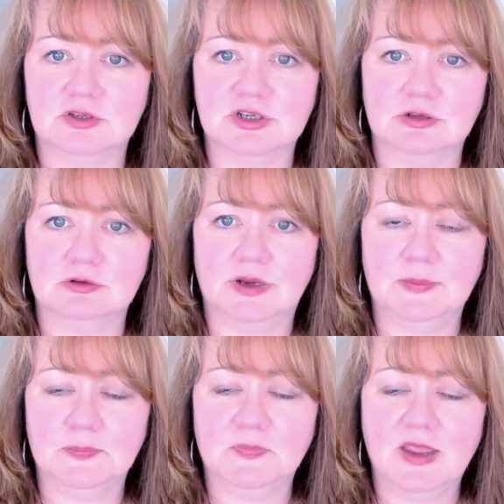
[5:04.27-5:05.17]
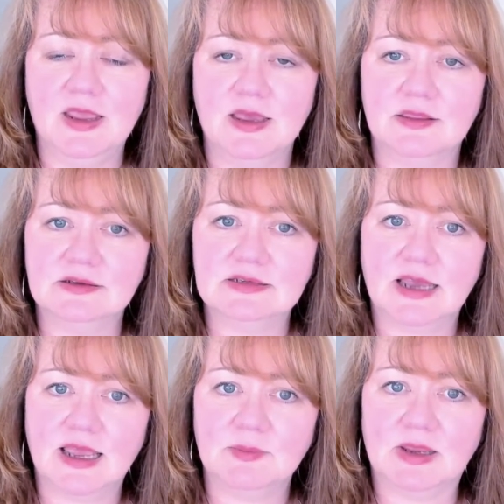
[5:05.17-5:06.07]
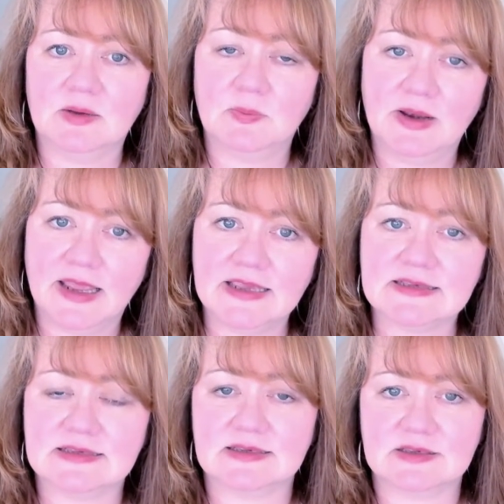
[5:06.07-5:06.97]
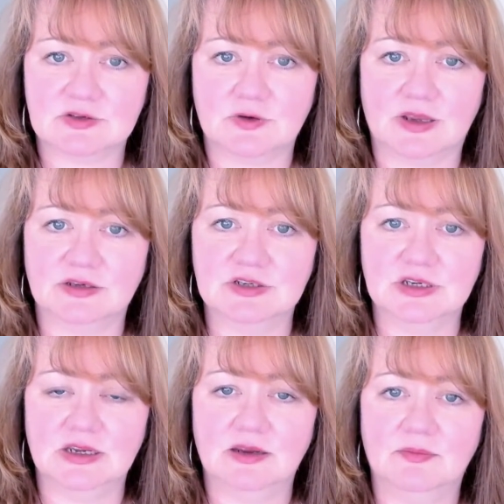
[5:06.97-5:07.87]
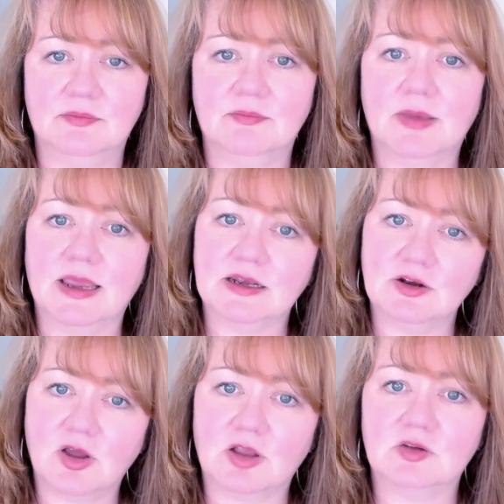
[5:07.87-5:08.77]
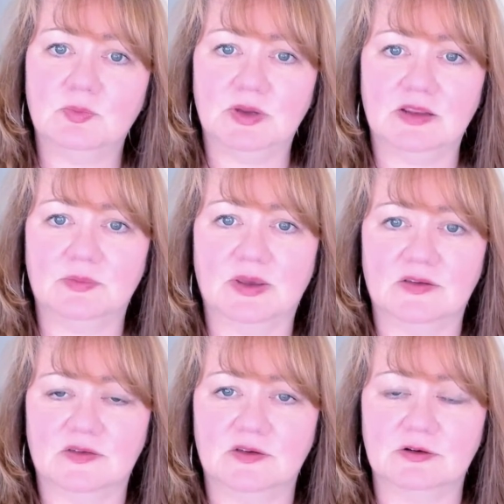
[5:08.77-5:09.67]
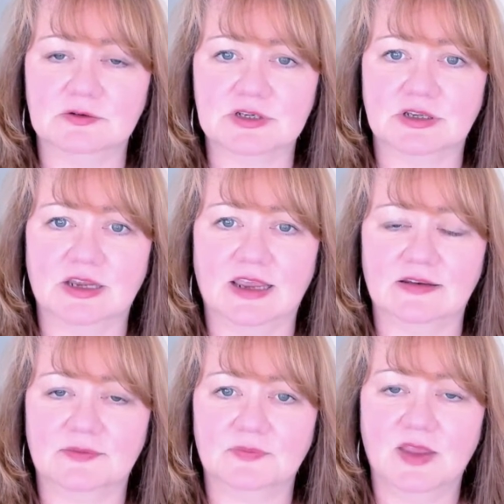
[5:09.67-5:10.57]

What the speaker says: children, the time and place strategy might not be the best solution yet.